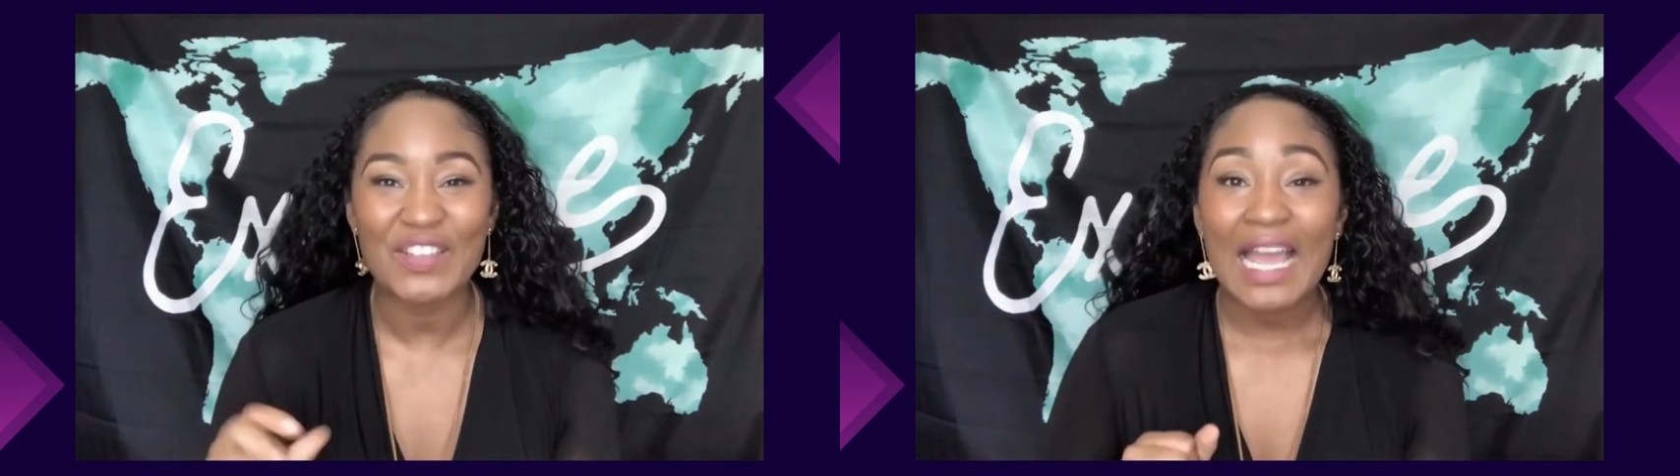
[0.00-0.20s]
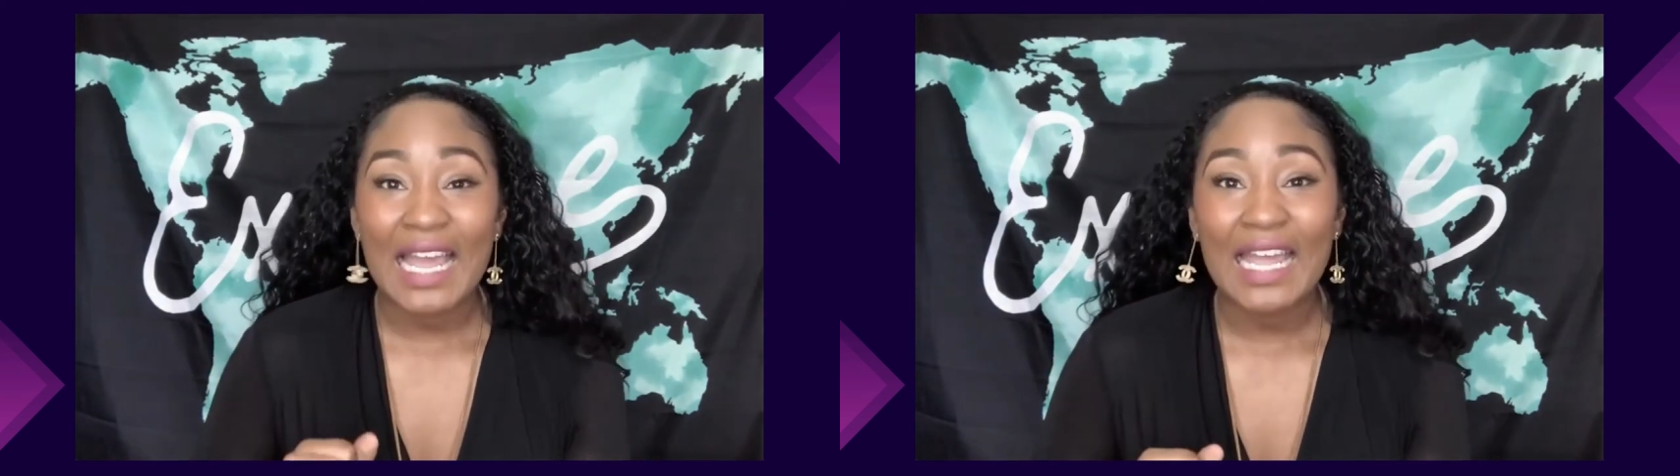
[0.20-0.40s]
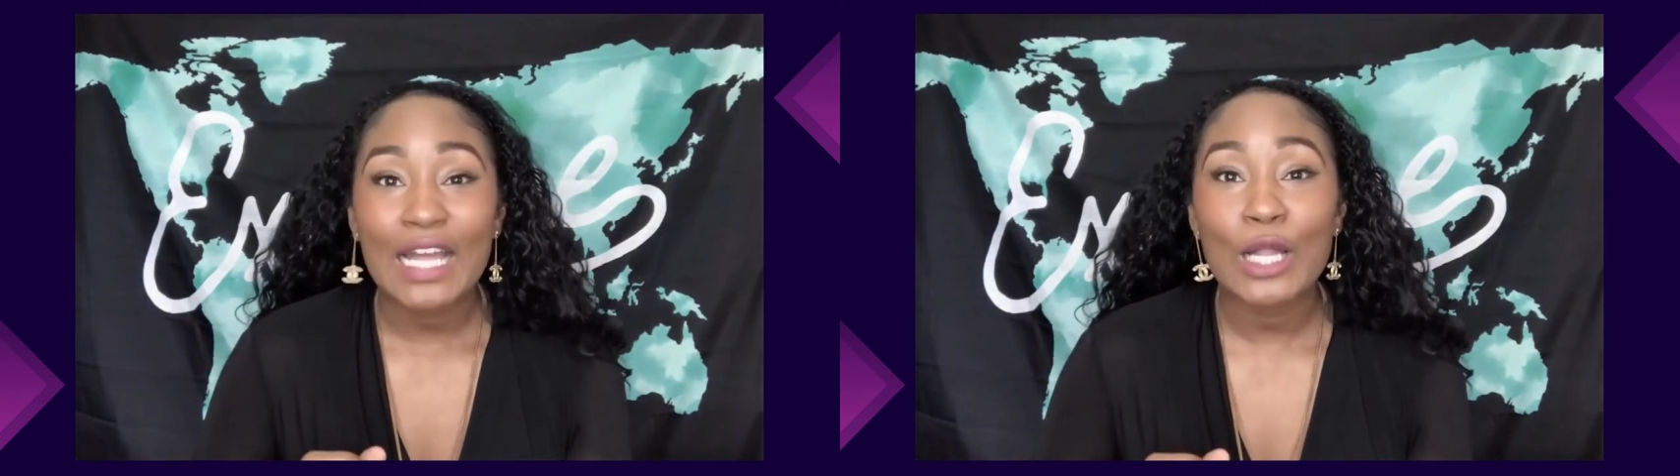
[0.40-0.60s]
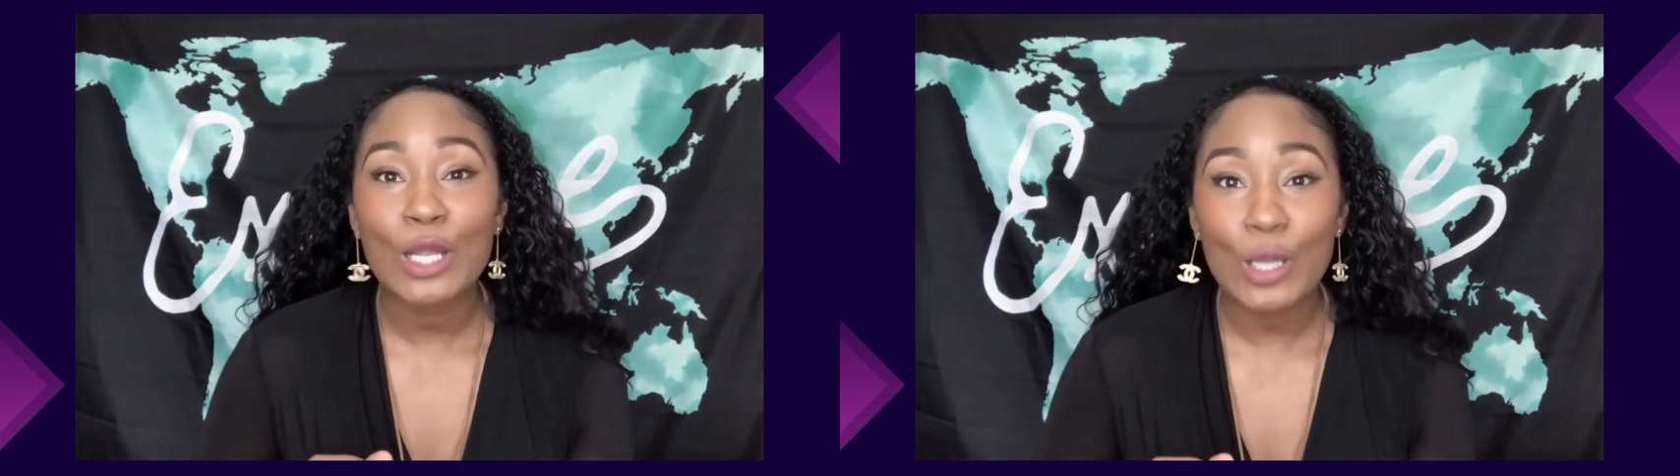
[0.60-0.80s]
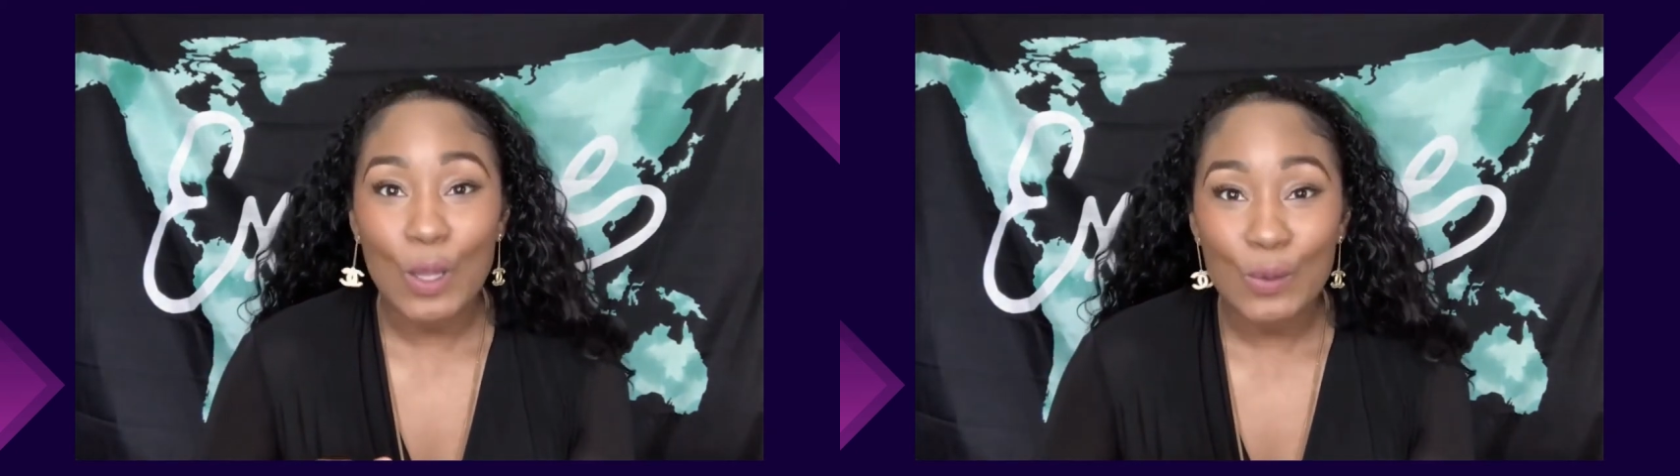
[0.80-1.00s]
I
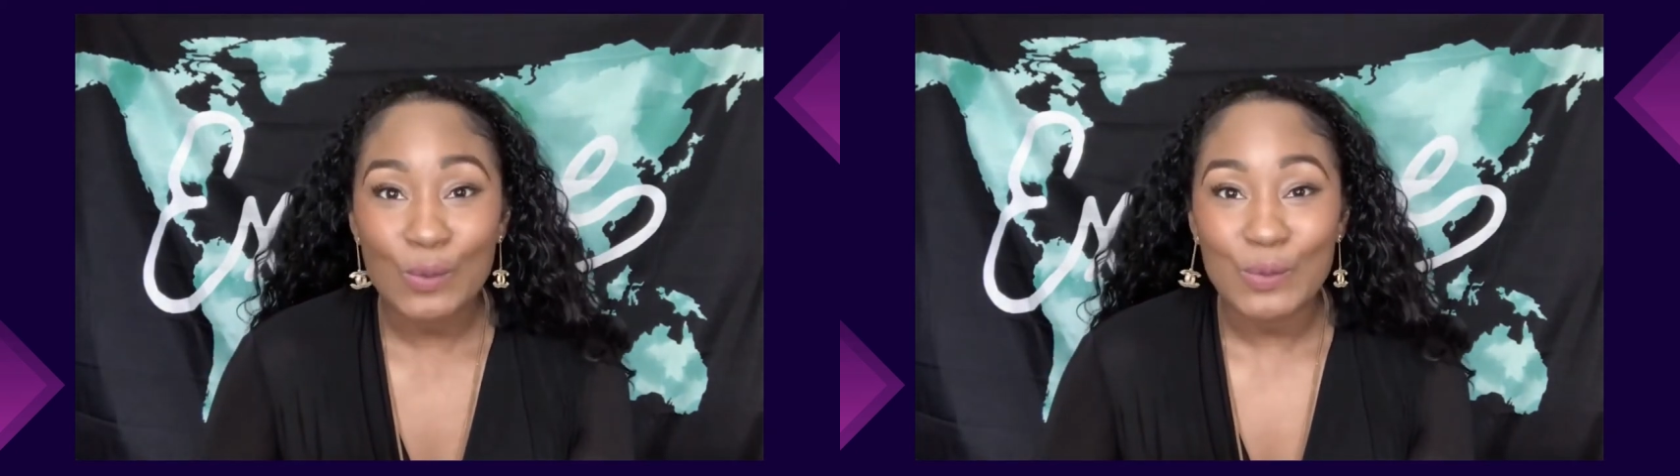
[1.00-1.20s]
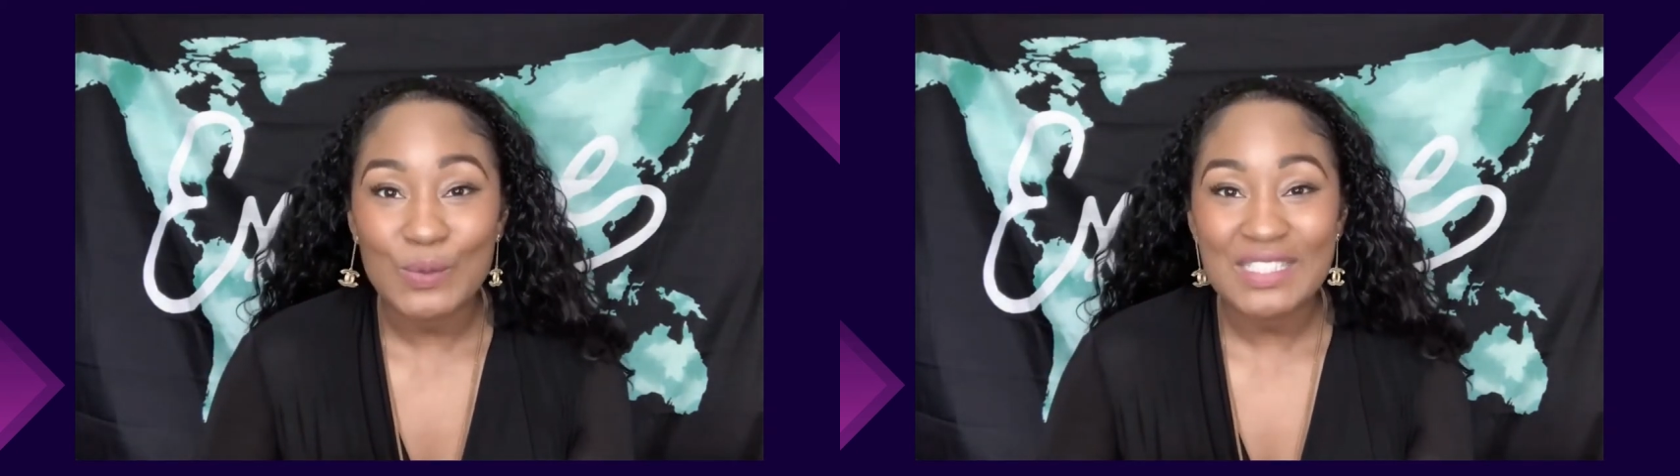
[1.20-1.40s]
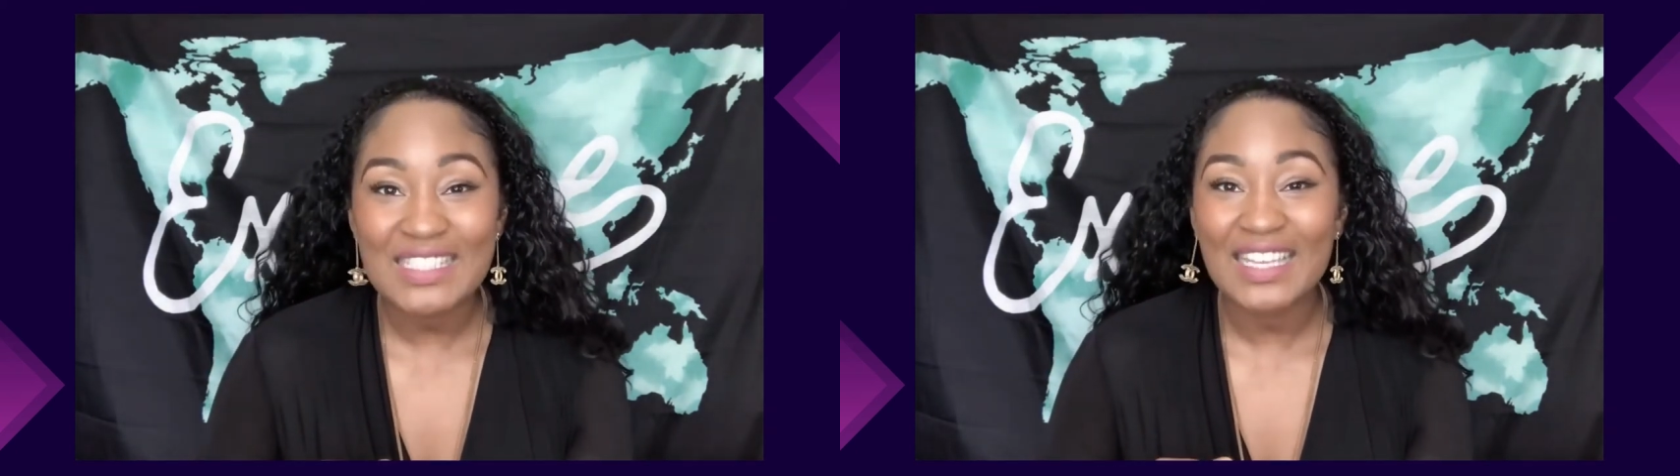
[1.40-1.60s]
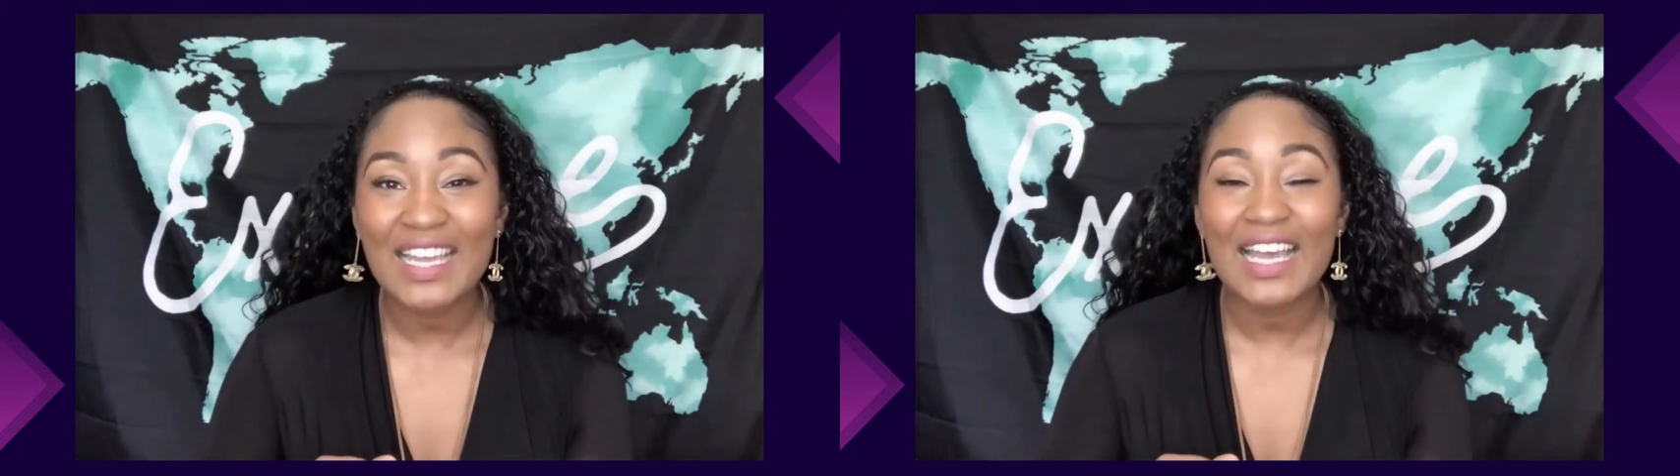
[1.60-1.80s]
closed